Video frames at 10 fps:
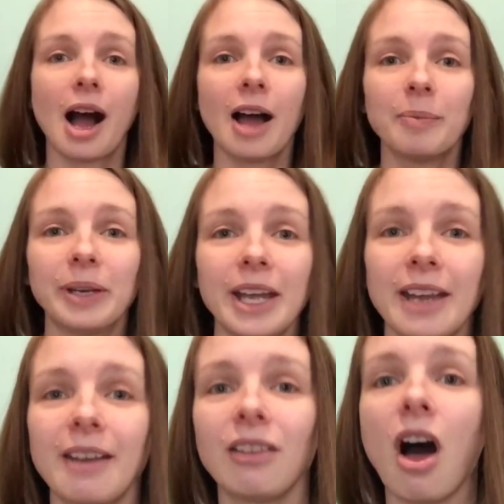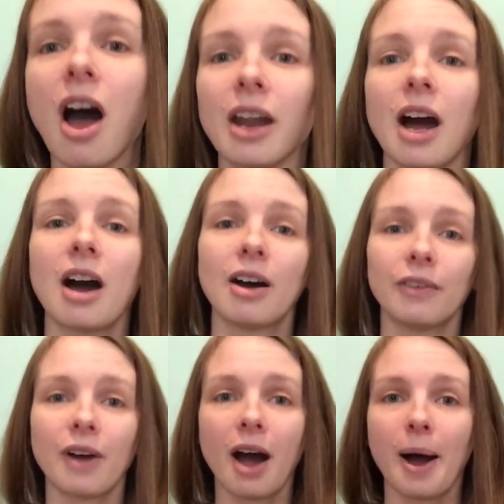I've been getting a lot
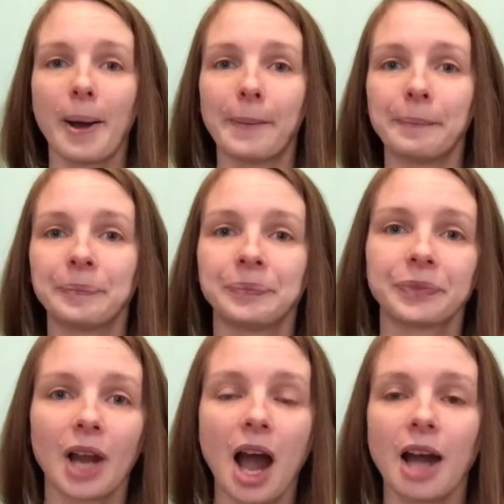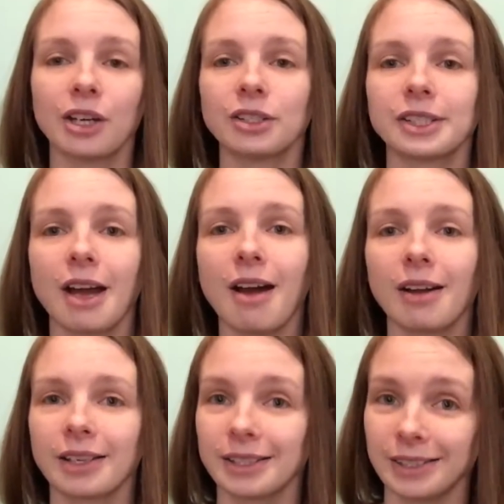of um, higher
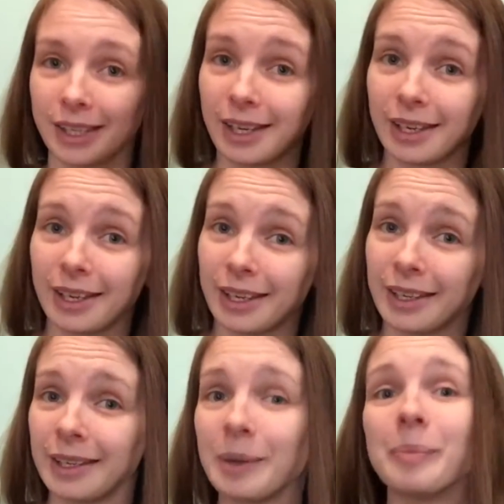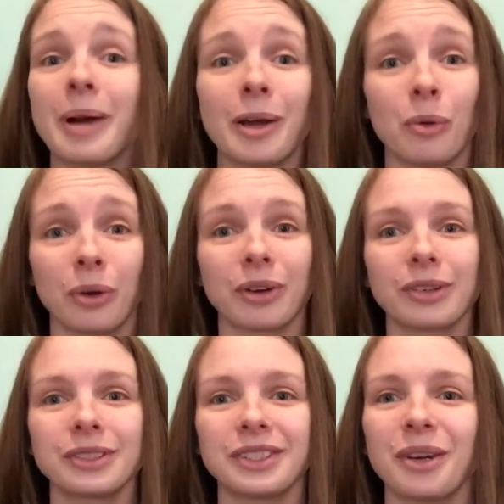socks in my
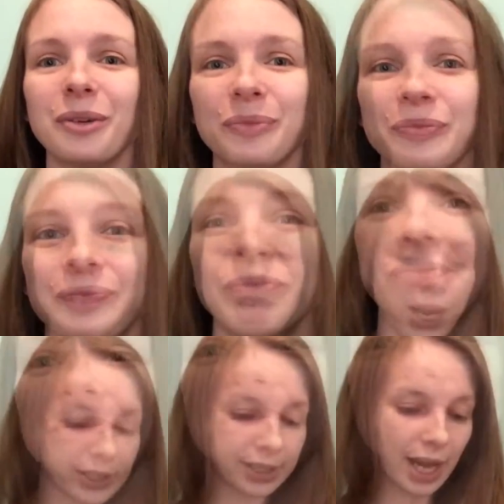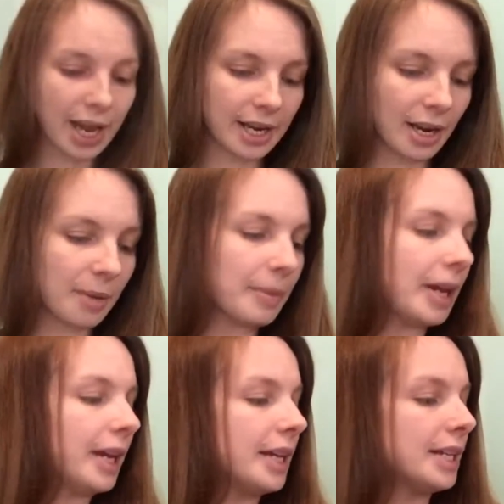order, So, so the next item
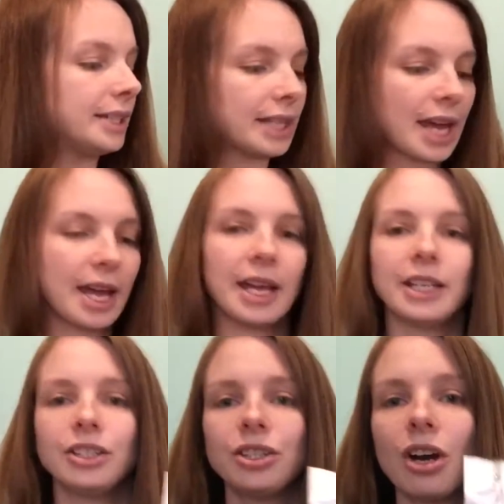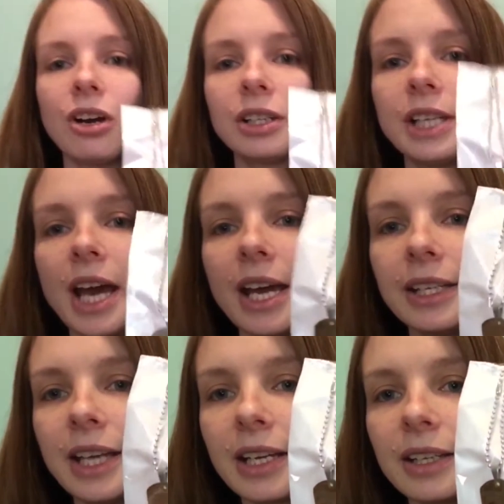is a dog
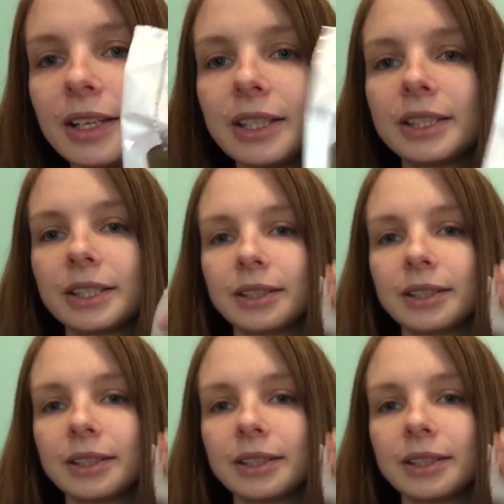tag necklace.